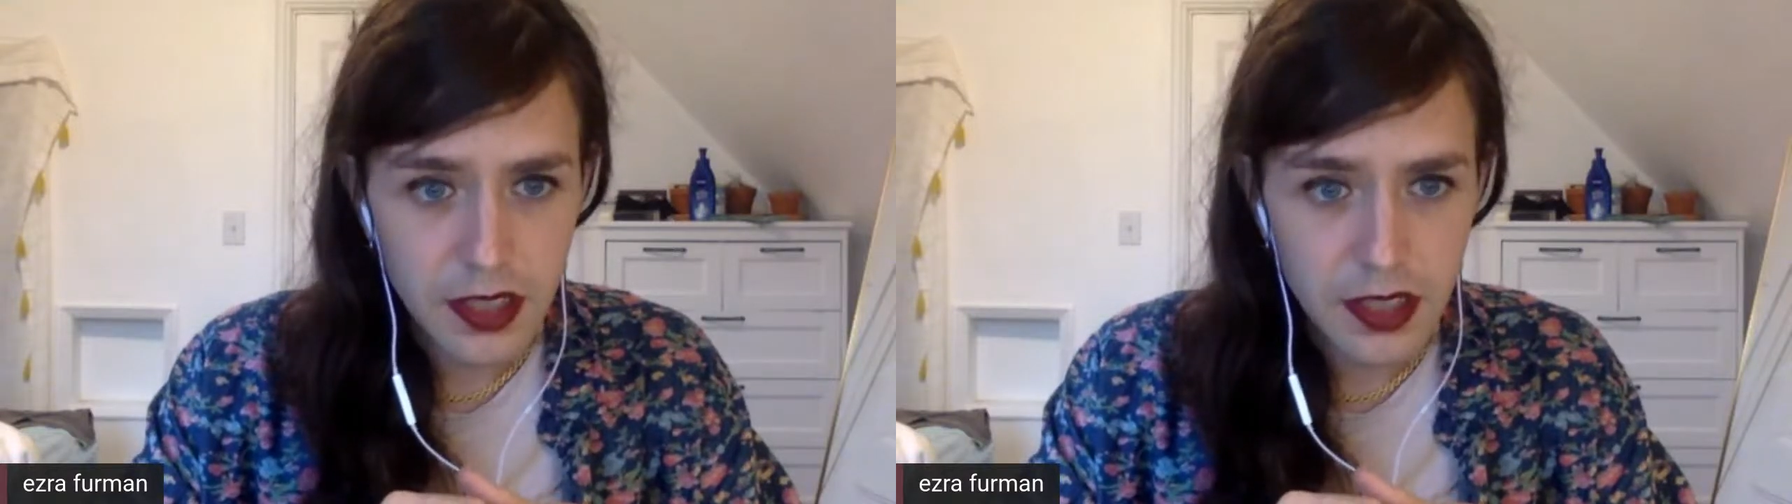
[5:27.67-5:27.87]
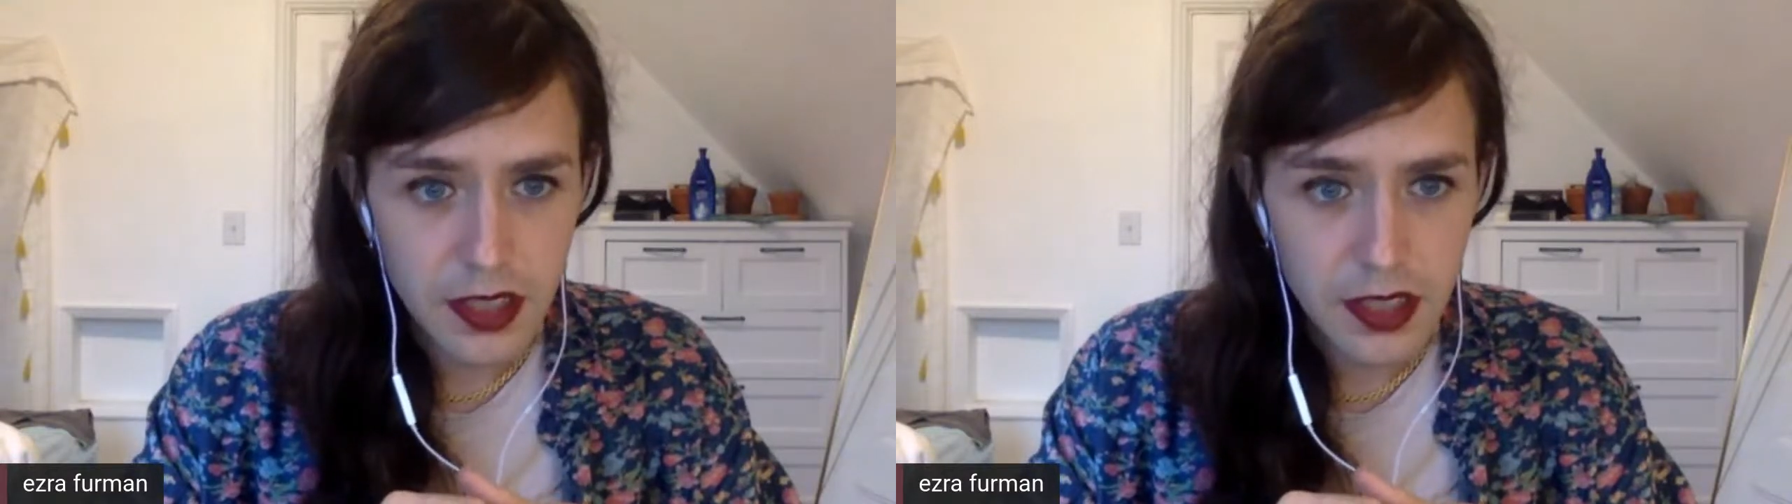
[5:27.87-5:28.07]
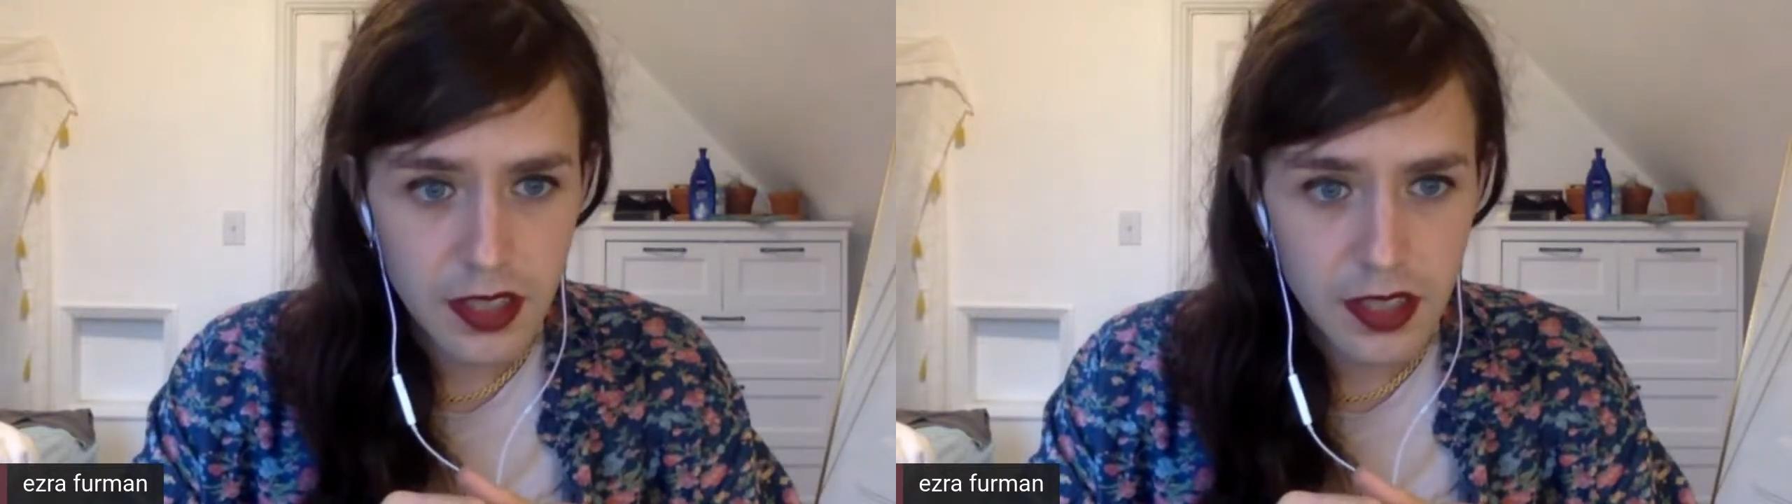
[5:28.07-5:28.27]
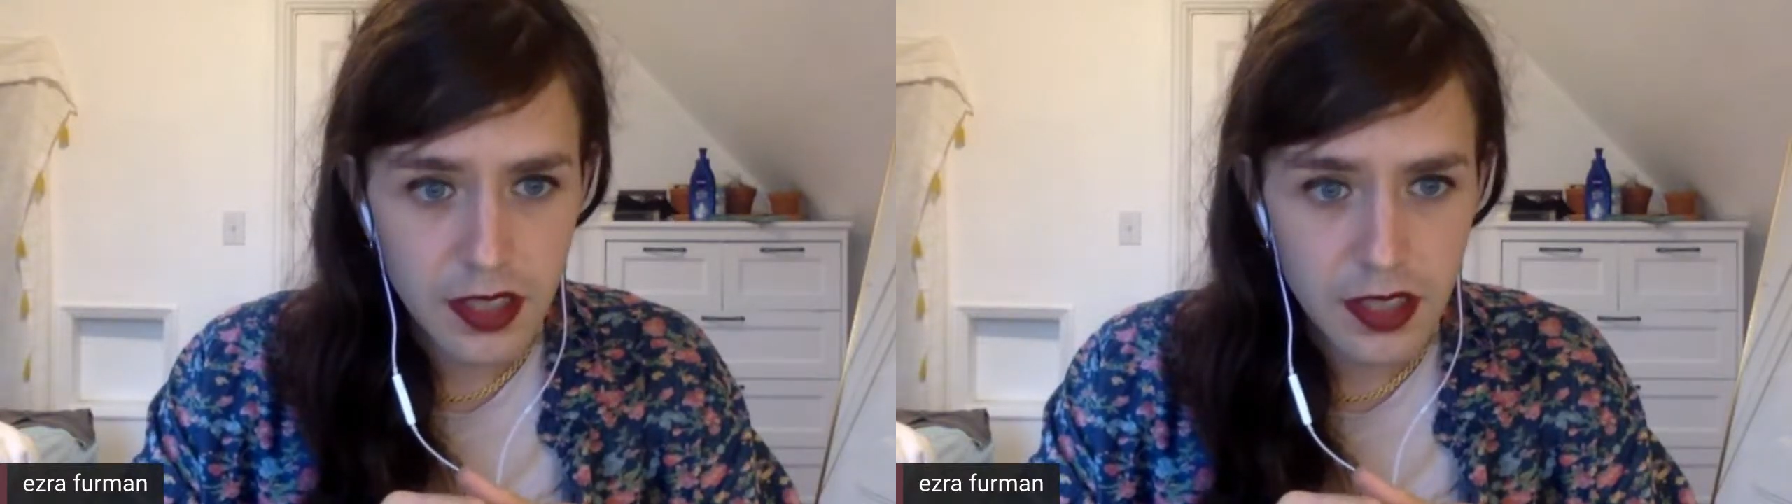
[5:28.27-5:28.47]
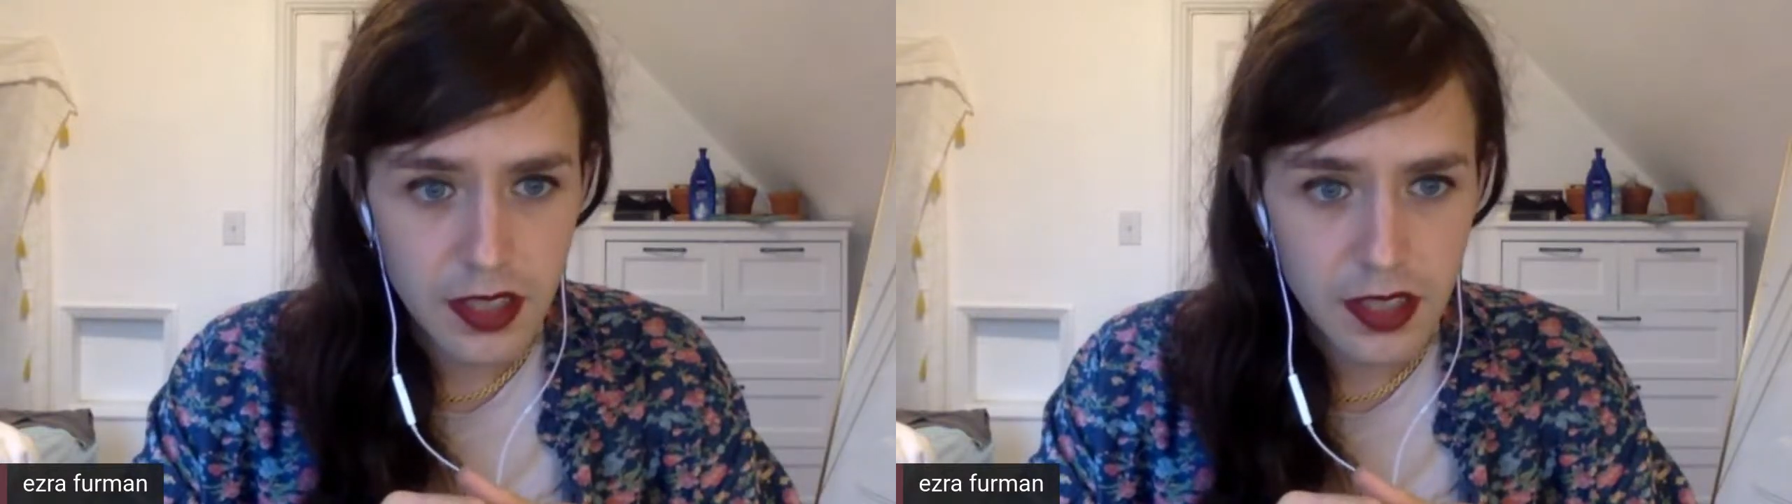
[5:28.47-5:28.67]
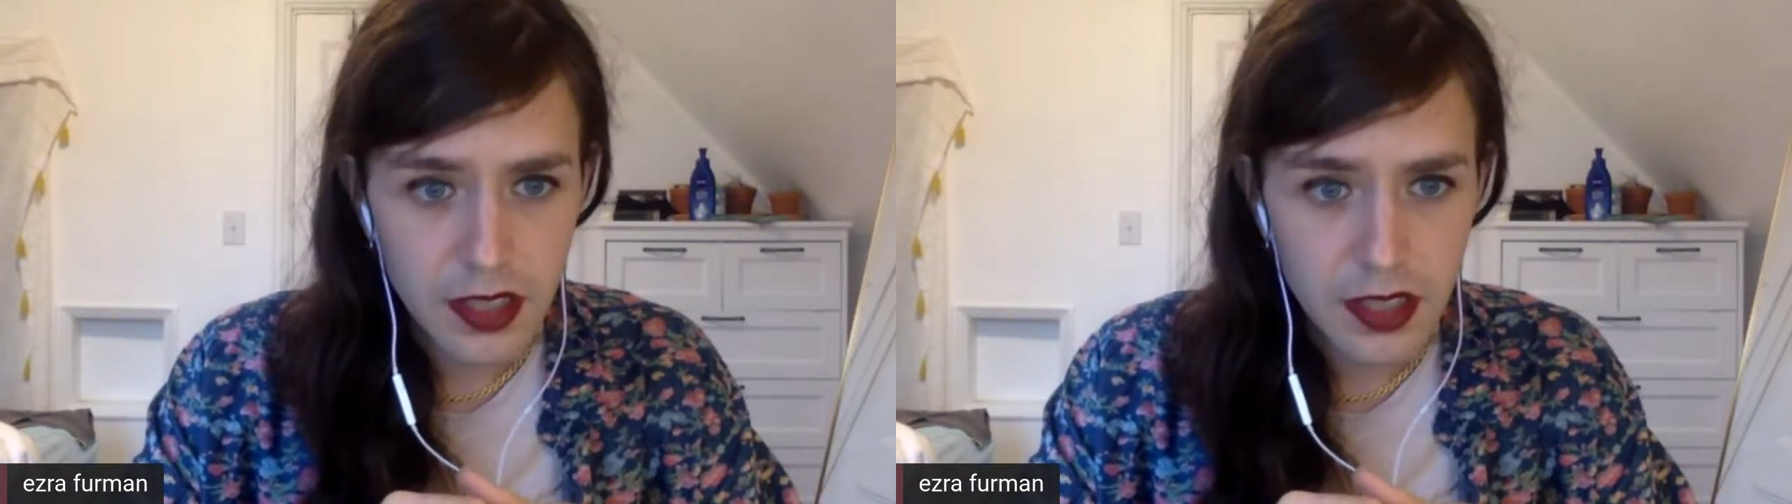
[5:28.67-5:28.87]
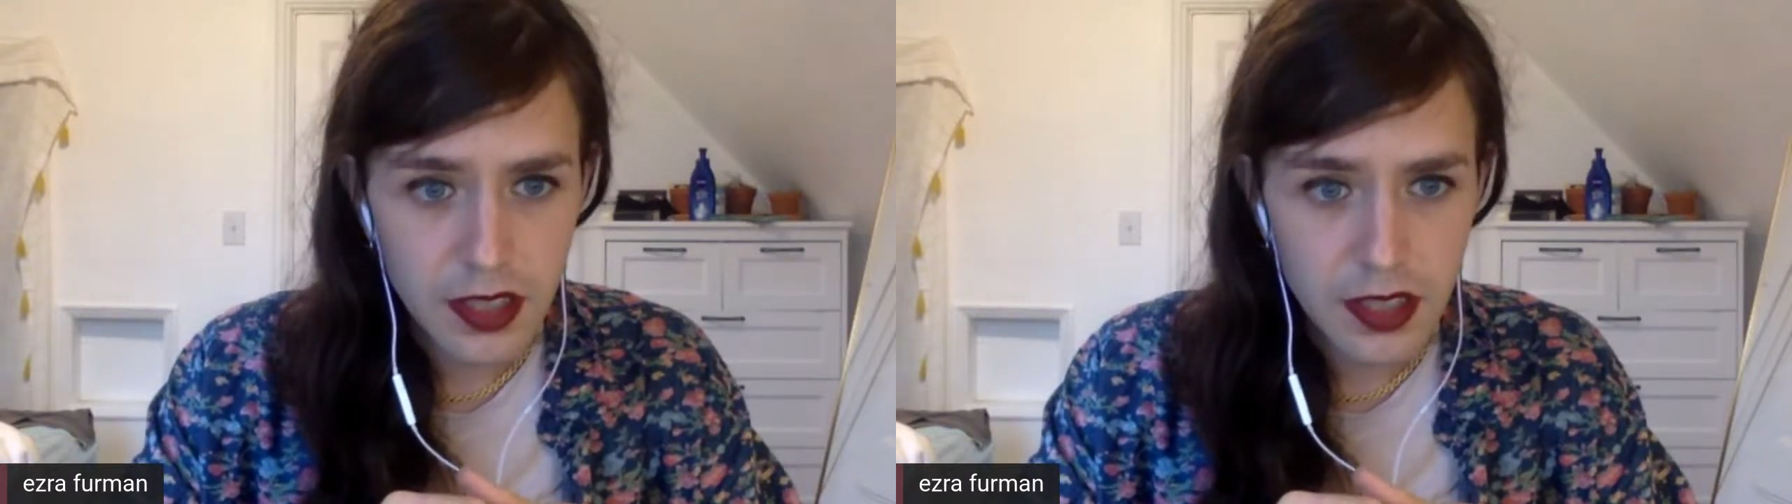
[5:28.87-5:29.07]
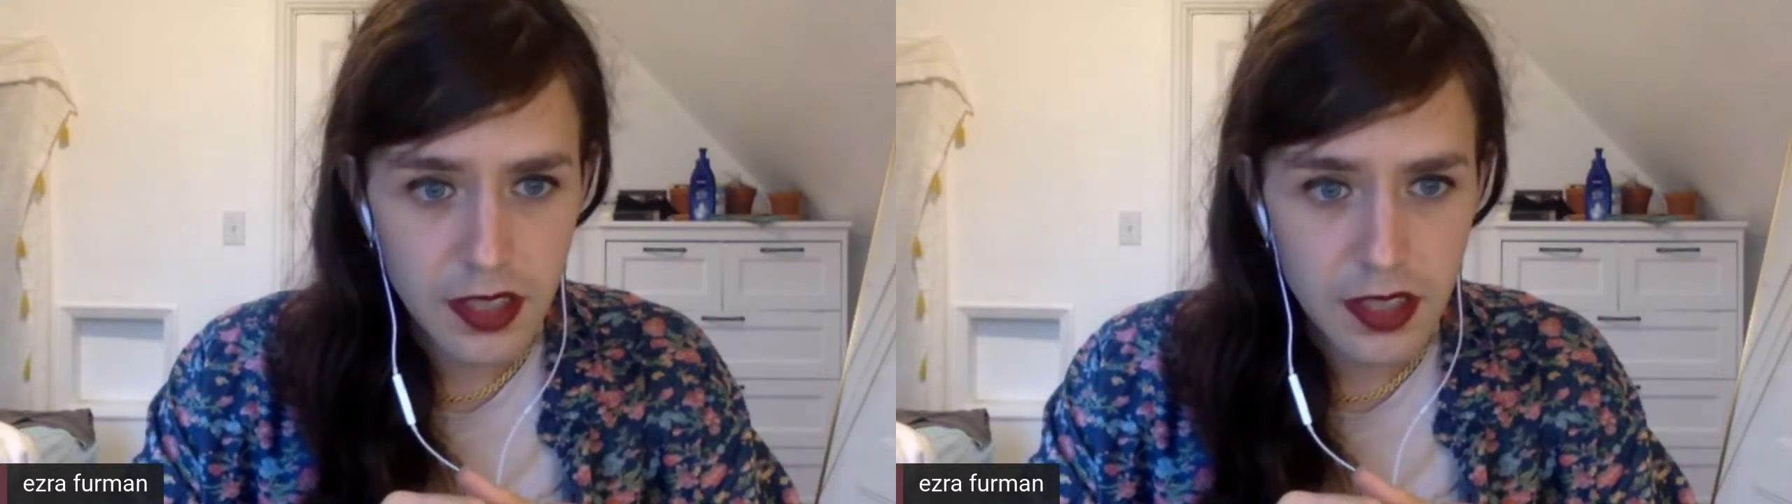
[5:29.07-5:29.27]
But
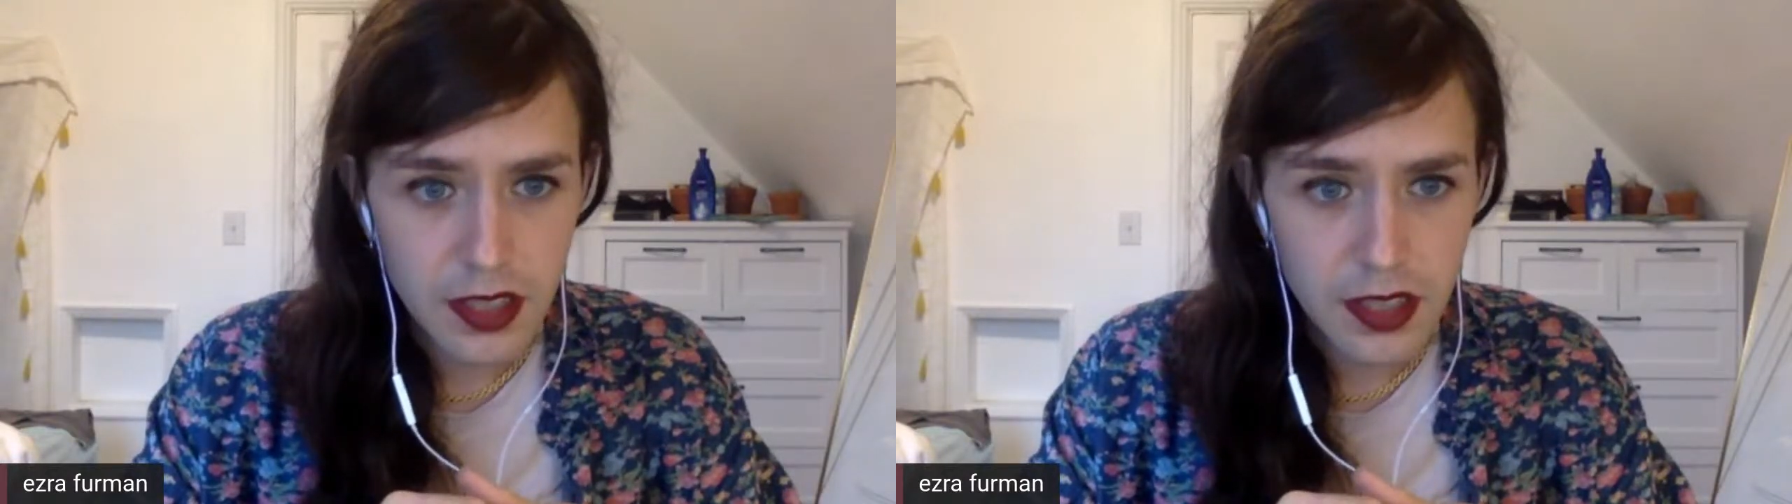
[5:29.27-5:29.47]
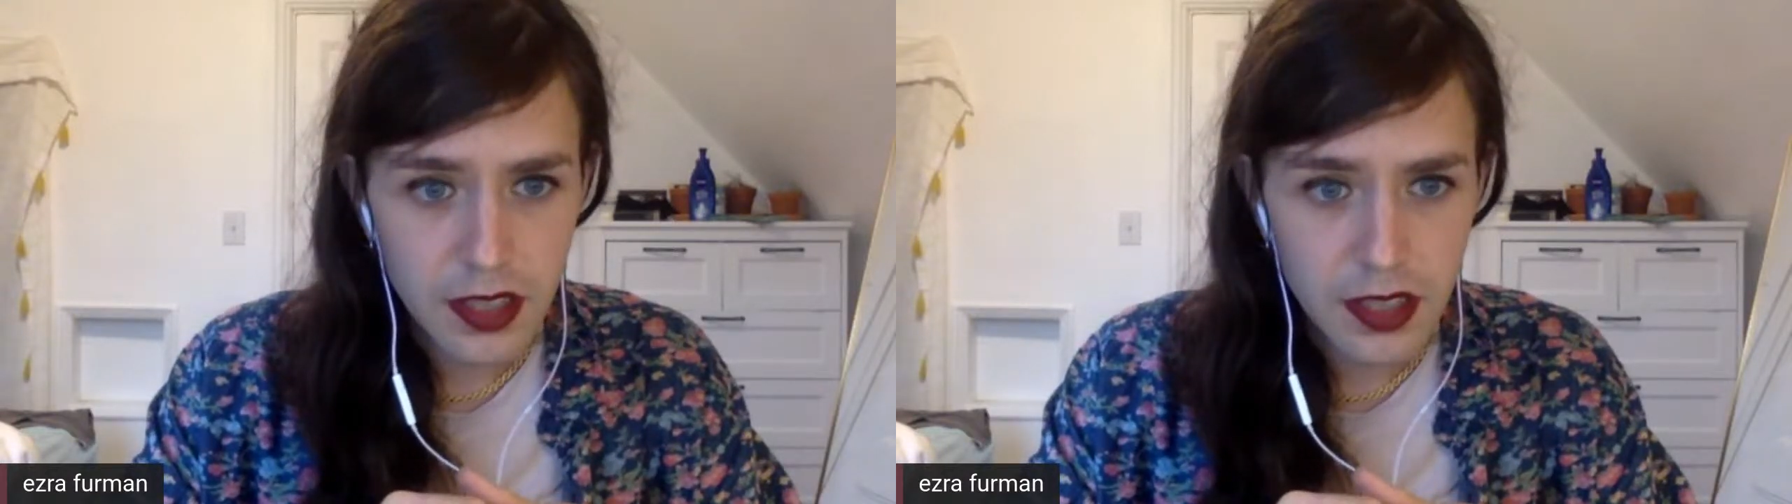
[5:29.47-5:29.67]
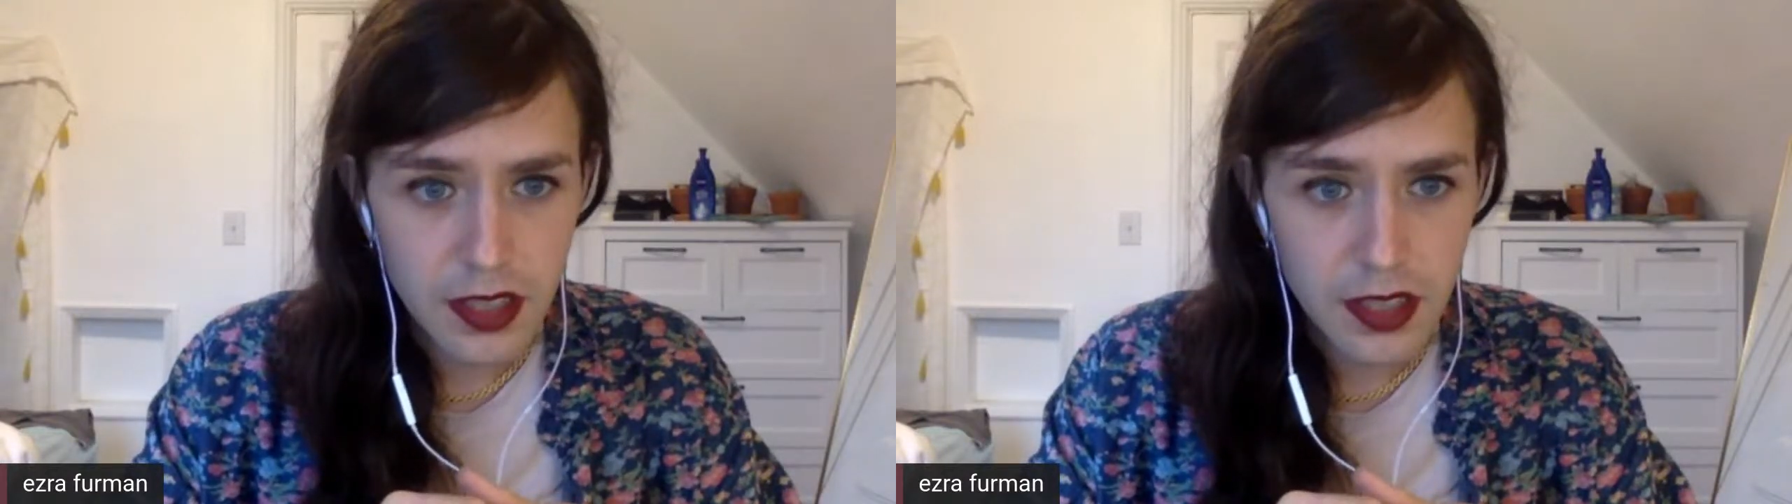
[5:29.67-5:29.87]
I've